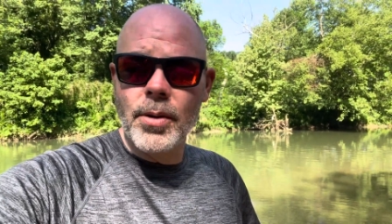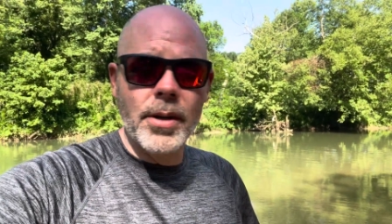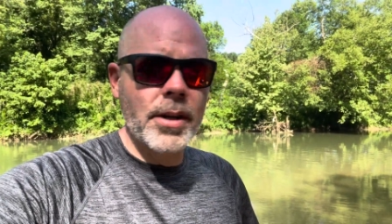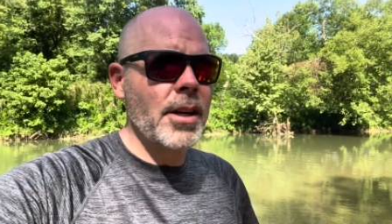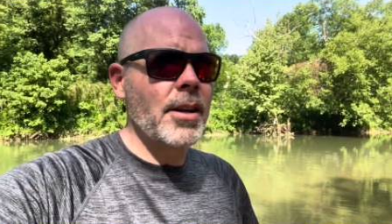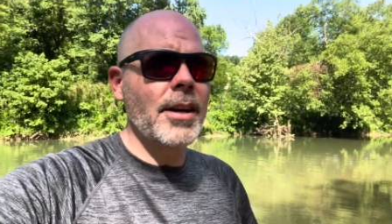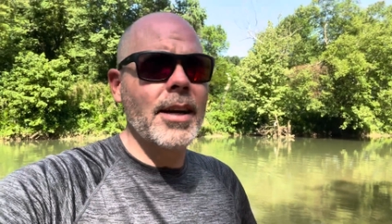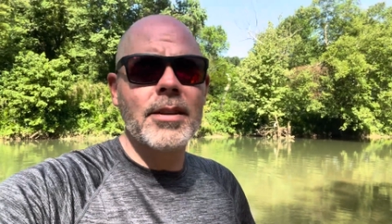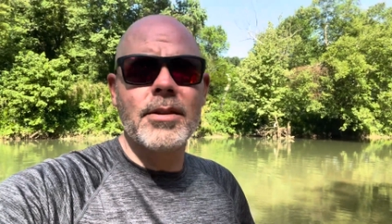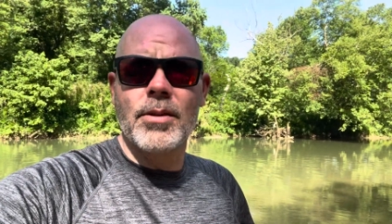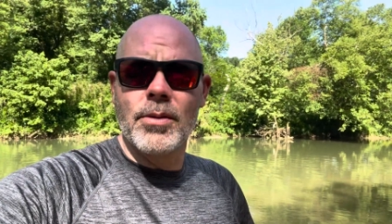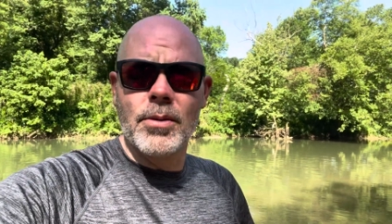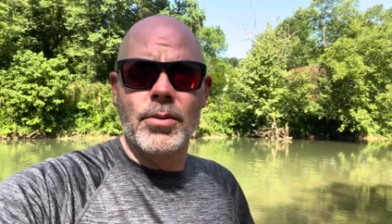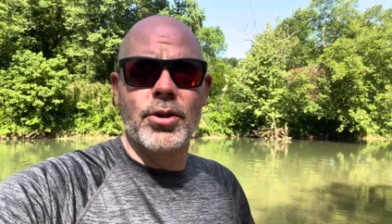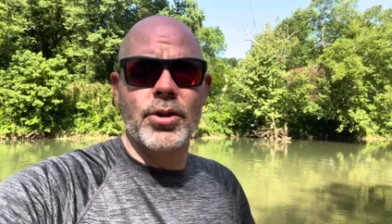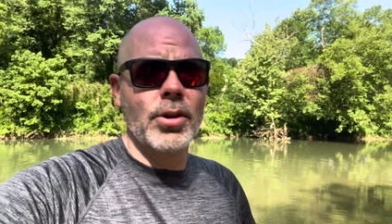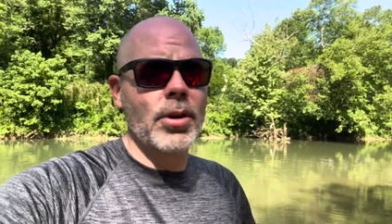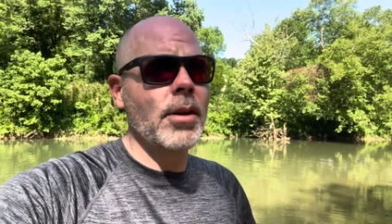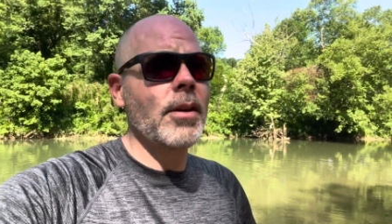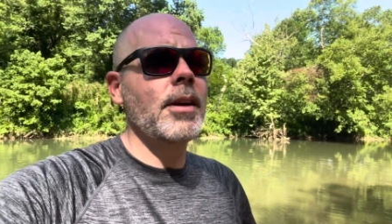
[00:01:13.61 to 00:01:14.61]
You guys are
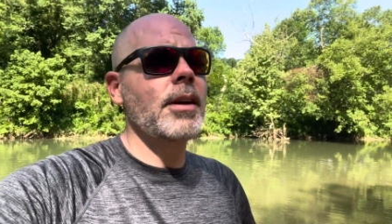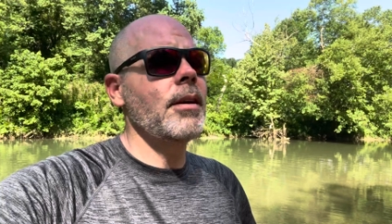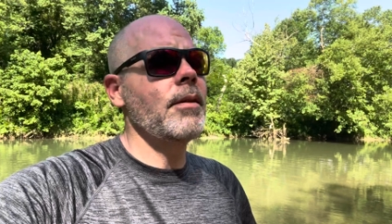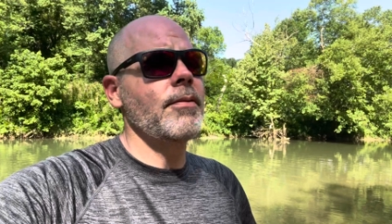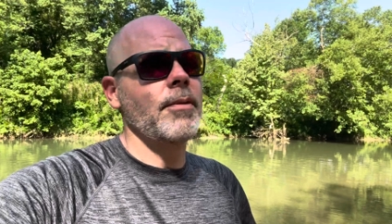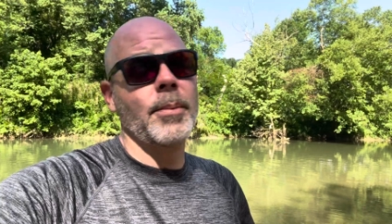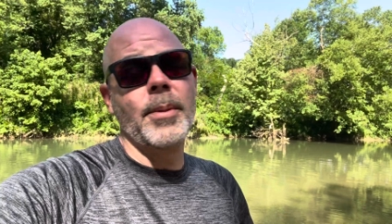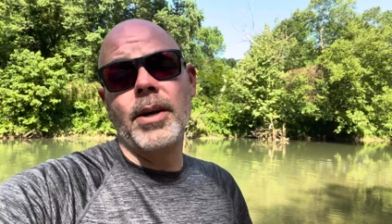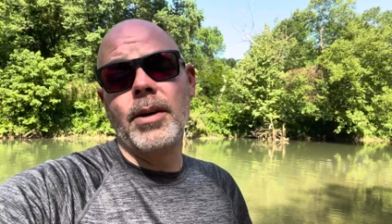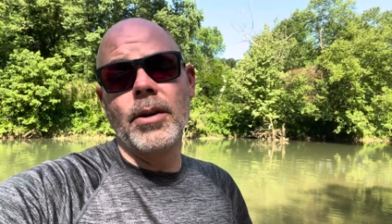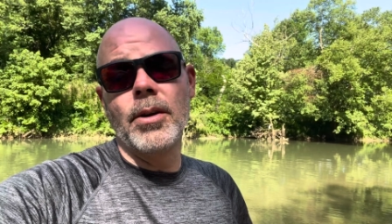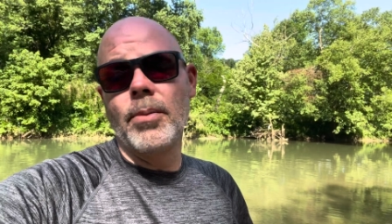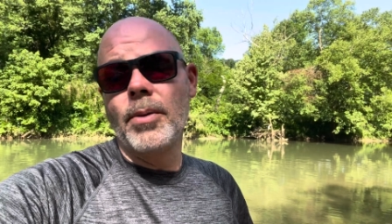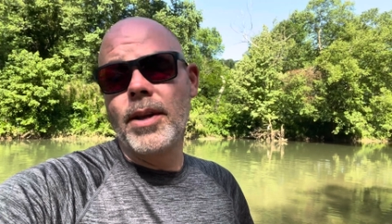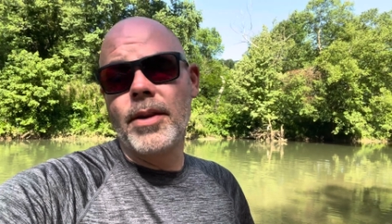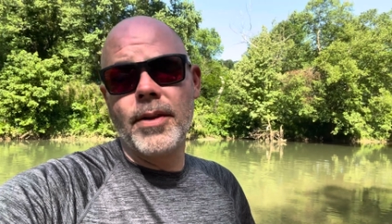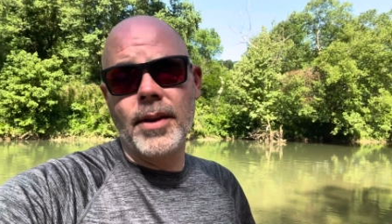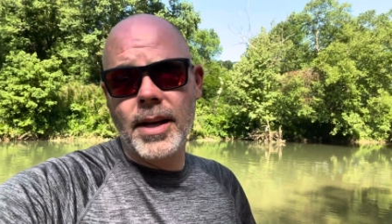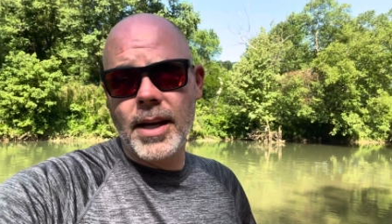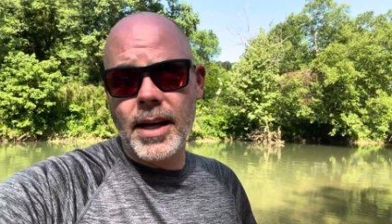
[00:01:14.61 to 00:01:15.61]
surely familiar
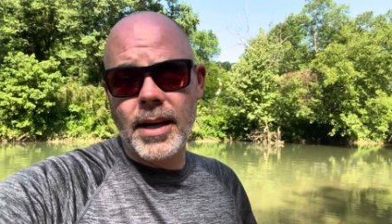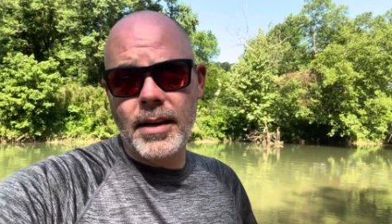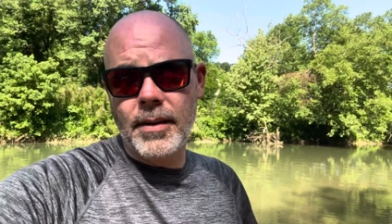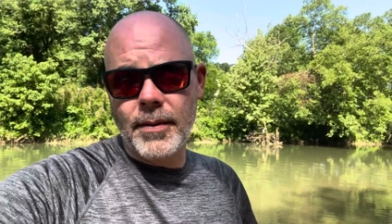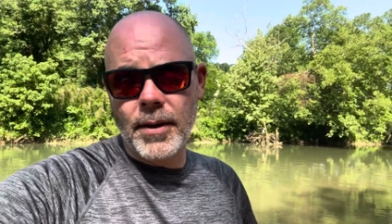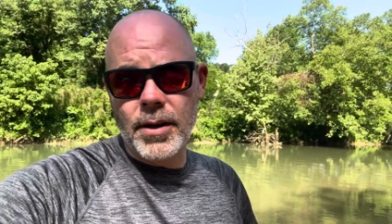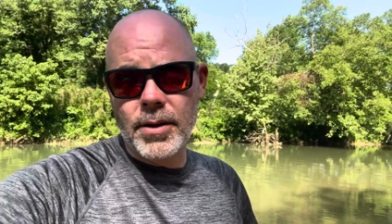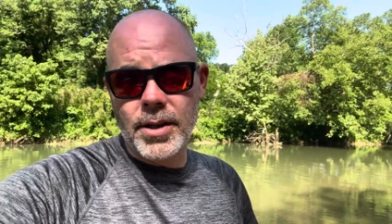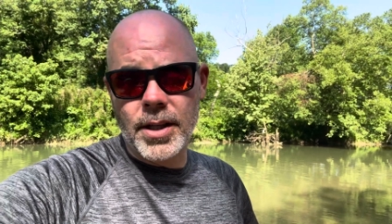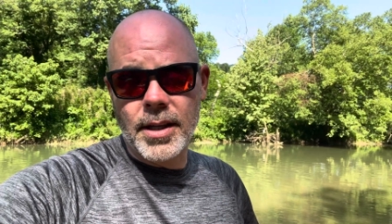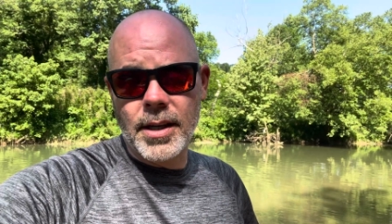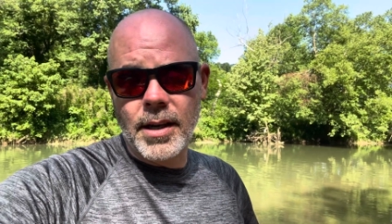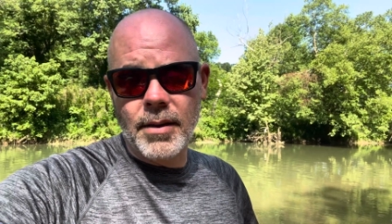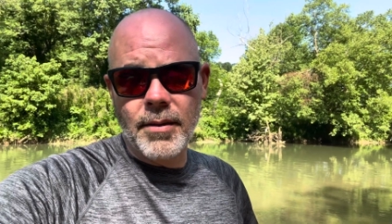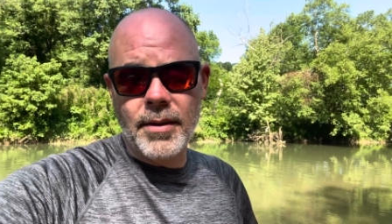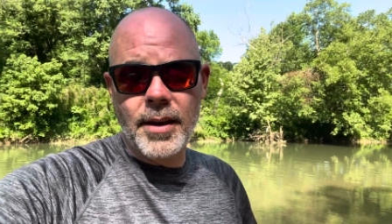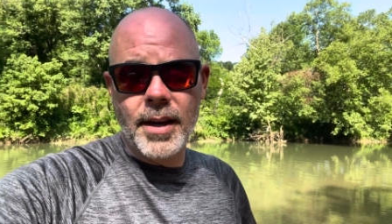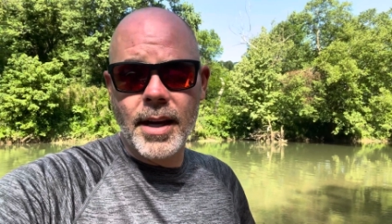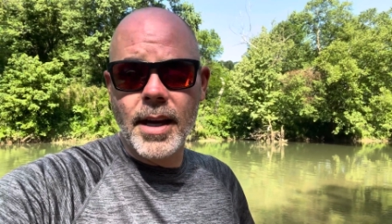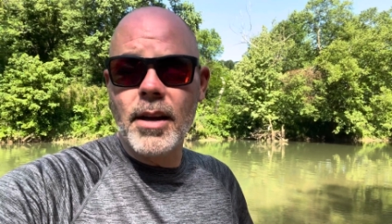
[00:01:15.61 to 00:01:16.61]
with the Yeti version and
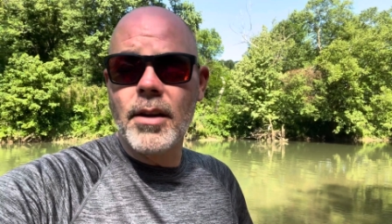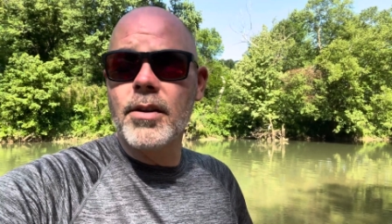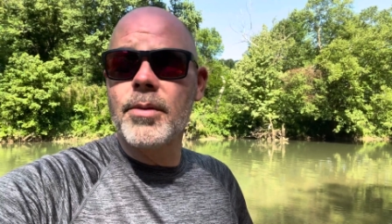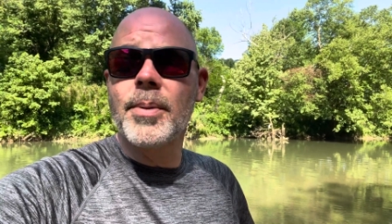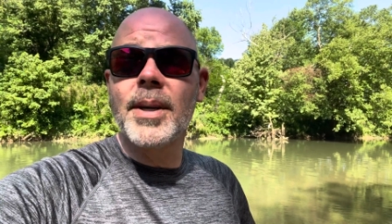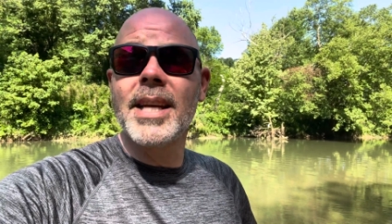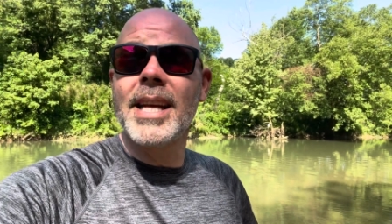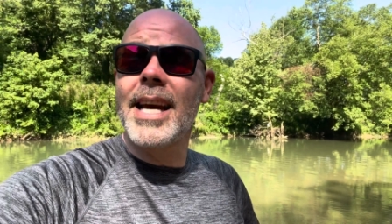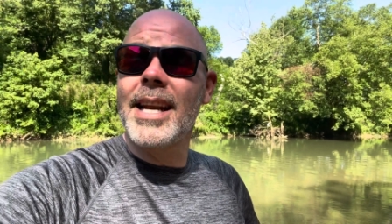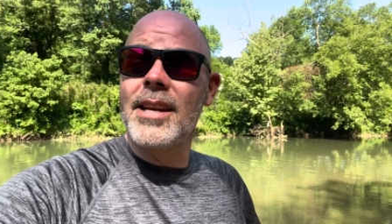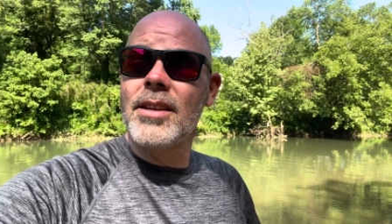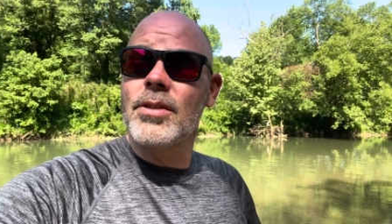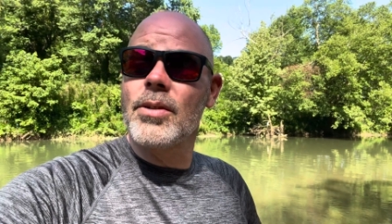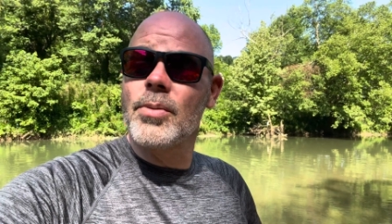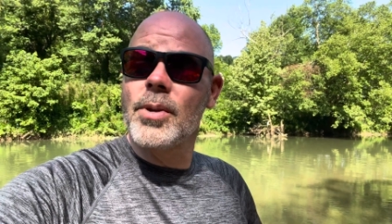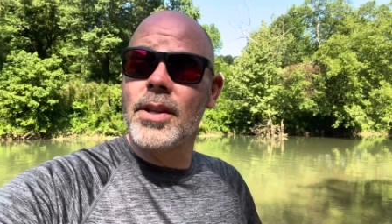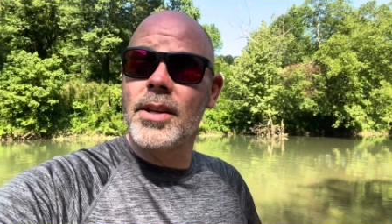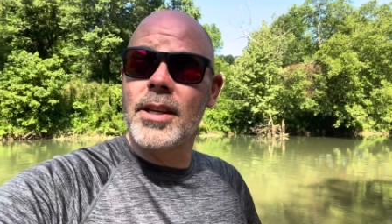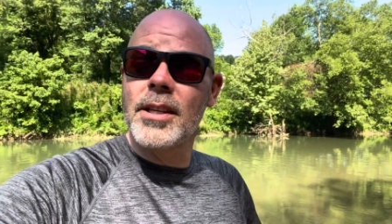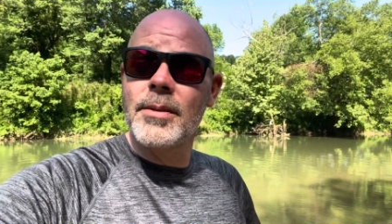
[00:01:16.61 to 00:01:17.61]
everything else, but Yetis are
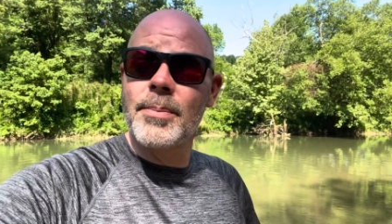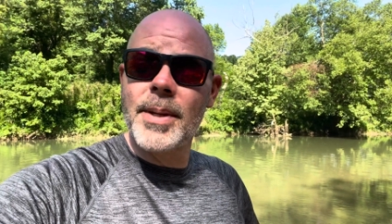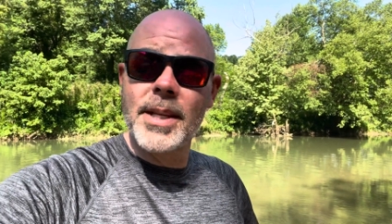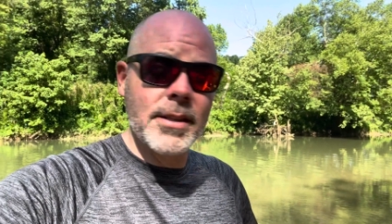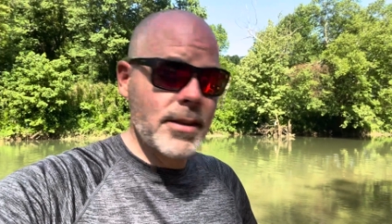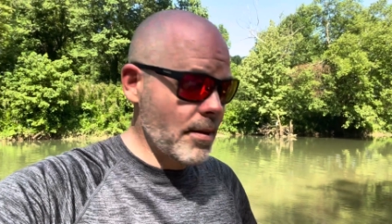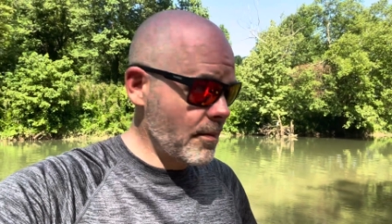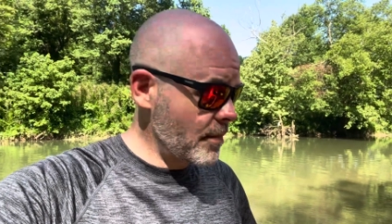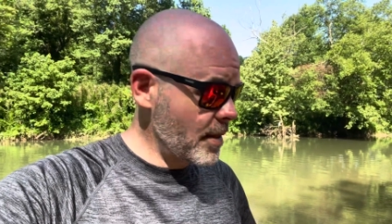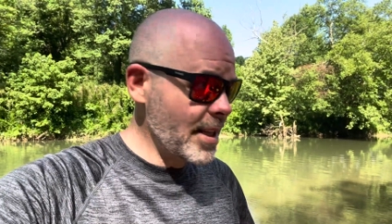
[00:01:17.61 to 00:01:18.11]
really expensive.